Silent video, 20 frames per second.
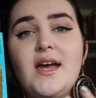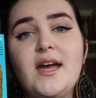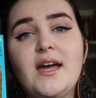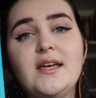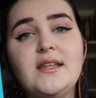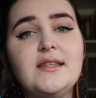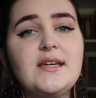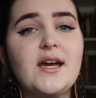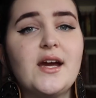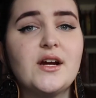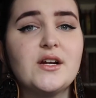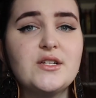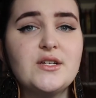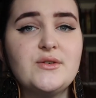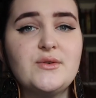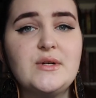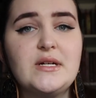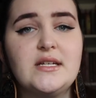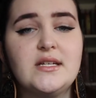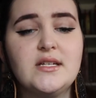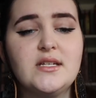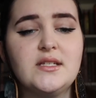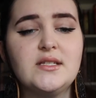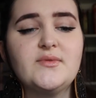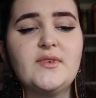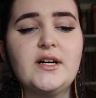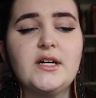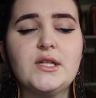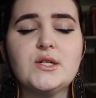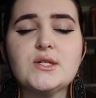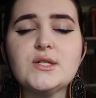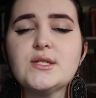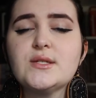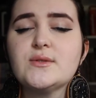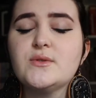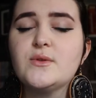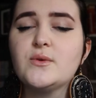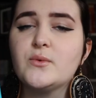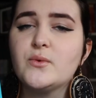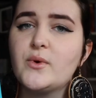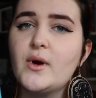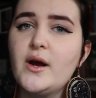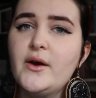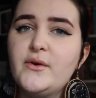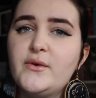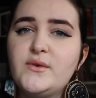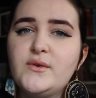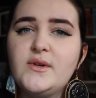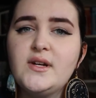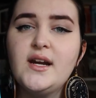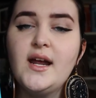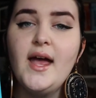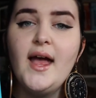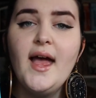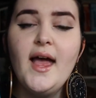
and the heir to his father's throne.